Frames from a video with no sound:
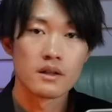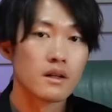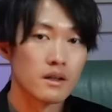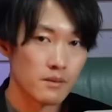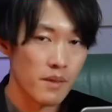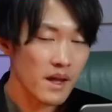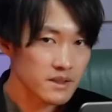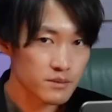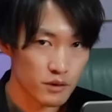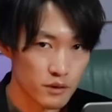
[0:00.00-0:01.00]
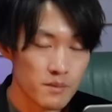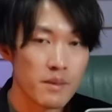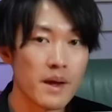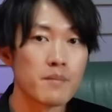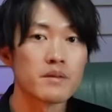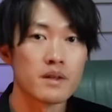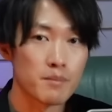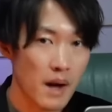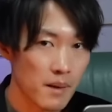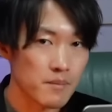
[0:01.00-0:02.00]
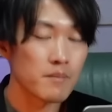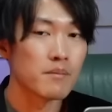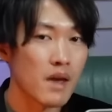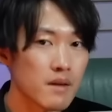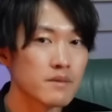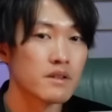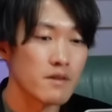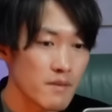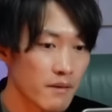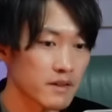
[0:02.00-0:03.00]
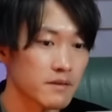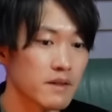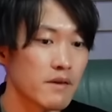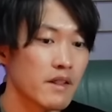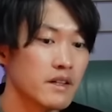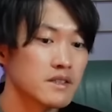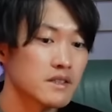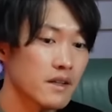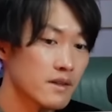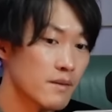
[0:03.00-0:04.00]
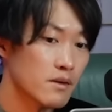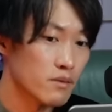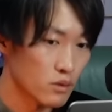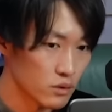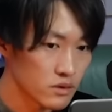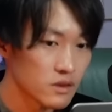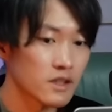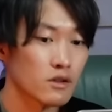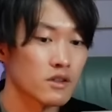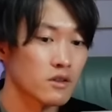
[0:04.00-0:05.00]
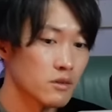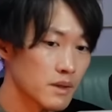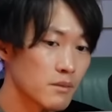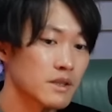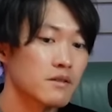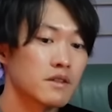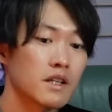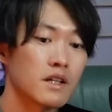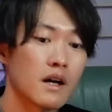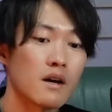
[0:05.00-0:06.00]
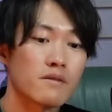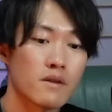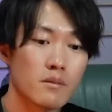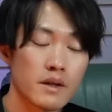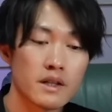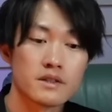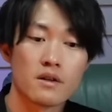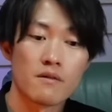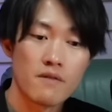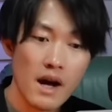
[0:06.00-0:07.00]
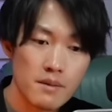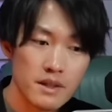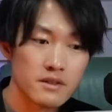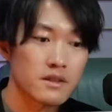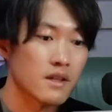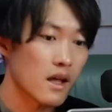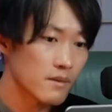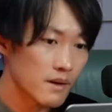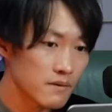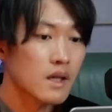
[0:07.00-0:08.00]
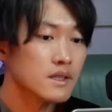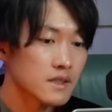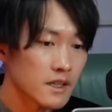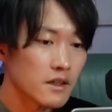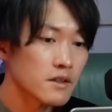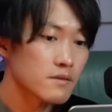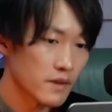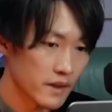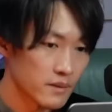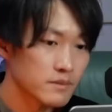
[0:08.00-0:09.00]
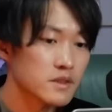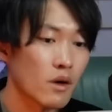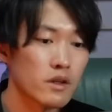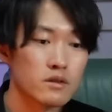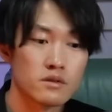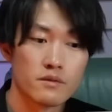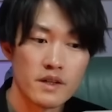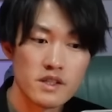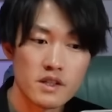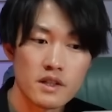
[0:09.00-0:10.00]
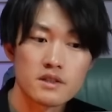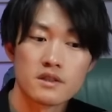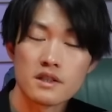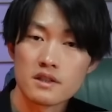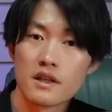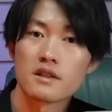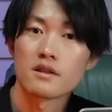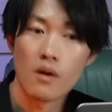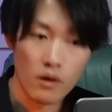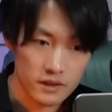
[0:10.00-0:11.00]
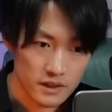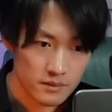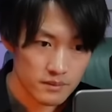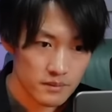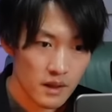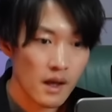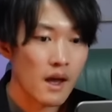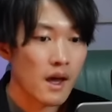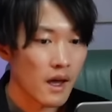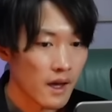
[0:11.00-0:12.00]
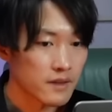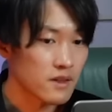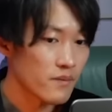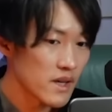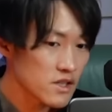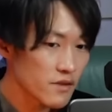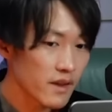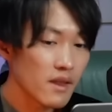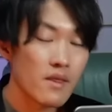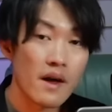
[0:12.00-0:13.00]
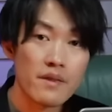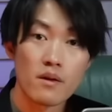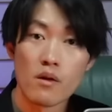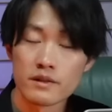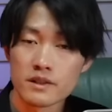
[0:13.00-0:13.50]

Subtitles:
If that's true, then Japan may deliberately release the devil fruit Hito Hito no Mi model Nika from its confinement in Elbaph, setting it free so it could reach its designated owner. And eventually that owner